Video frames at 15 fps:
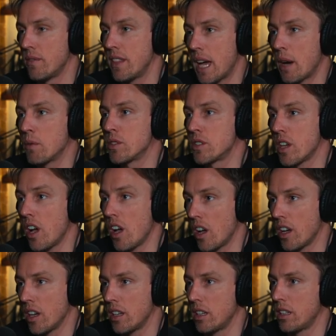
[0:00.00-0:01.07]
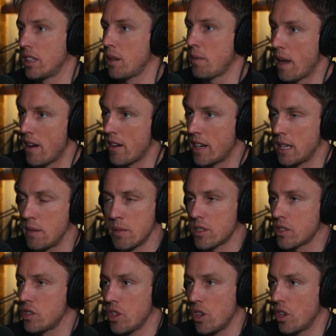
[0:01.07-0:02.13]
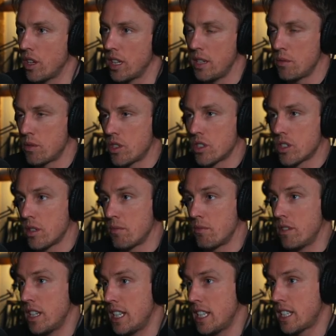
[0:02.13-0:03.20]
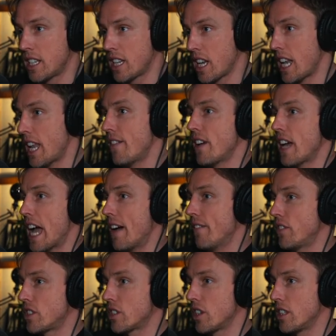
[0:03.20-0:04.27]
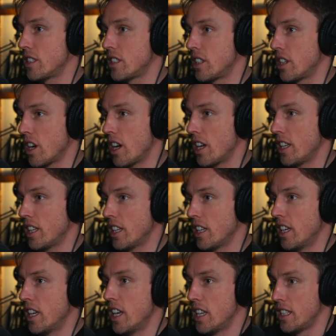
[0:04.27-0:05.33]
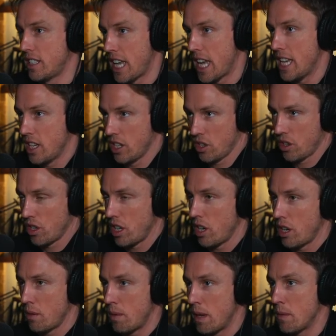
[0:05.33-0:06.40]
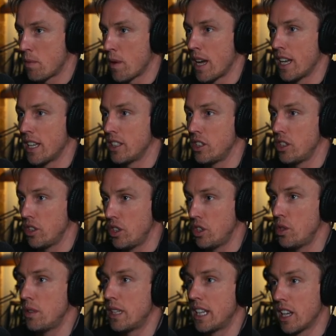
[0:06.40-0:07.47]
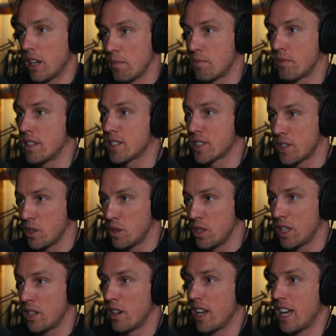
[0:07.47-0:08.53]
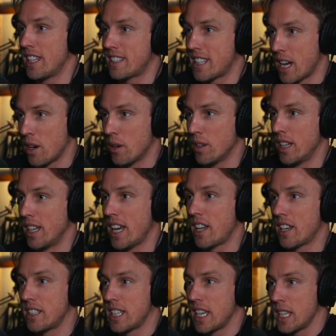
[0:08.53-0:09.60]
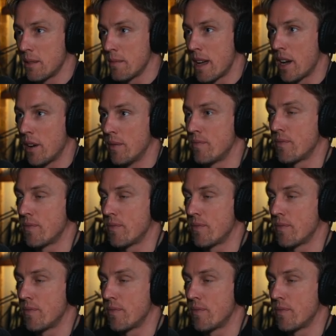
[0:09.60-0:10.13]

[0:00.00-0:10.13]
That was art, apparently, but it's not. It was just some really clever advertising guy taking on a load of people at uni, like Brit School, you know, like Adele, how they take them out.